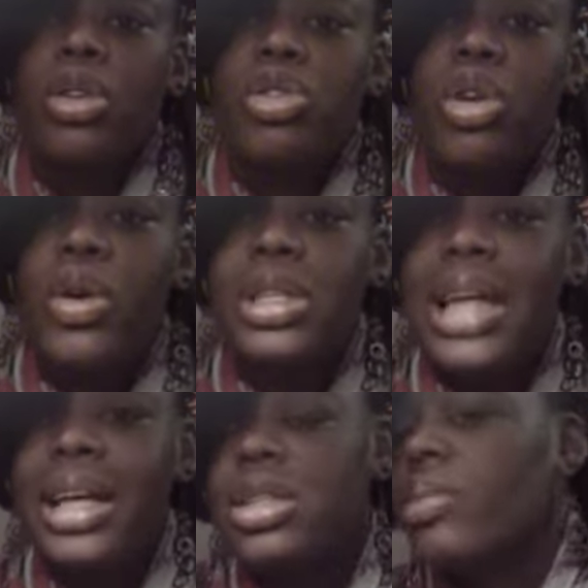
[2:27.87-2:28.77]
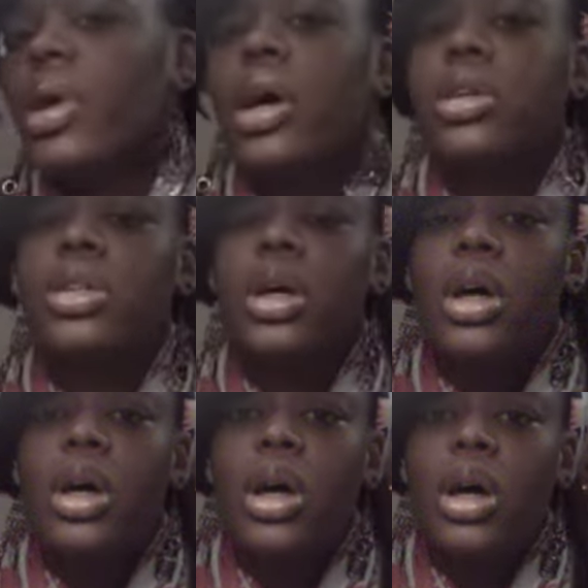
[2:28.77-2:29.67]
So it's not so much
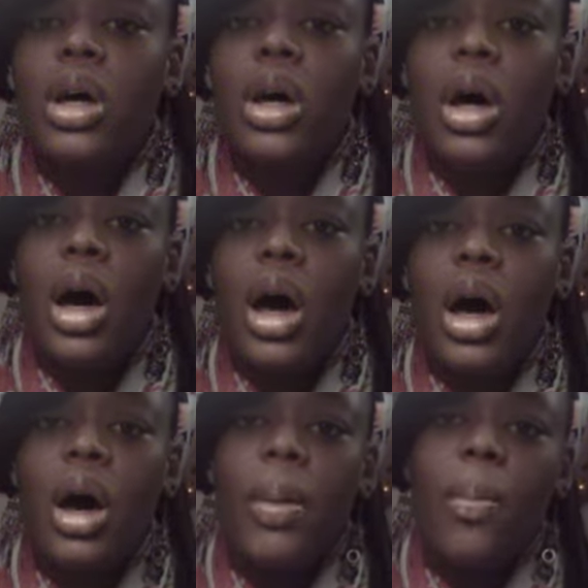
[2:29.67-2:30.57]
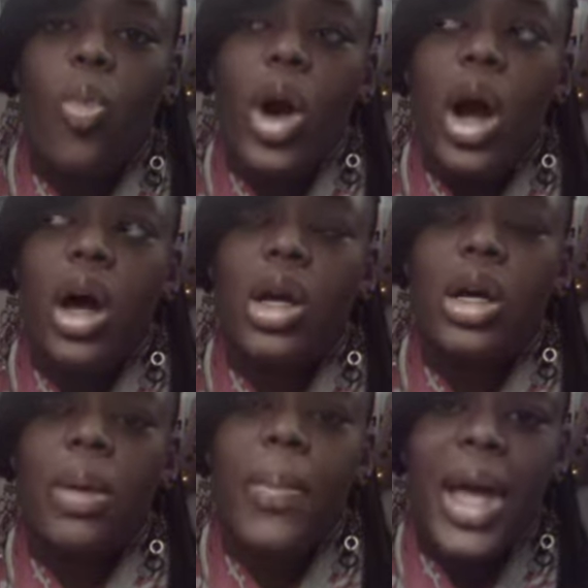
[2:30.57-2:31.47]
where are the
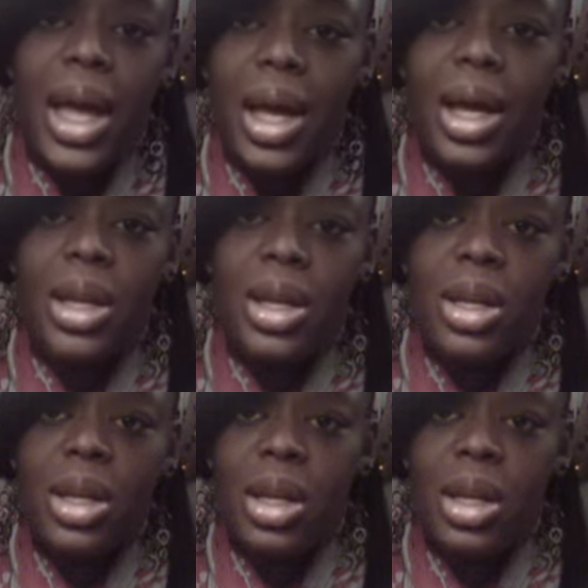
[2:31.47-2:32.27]
good men.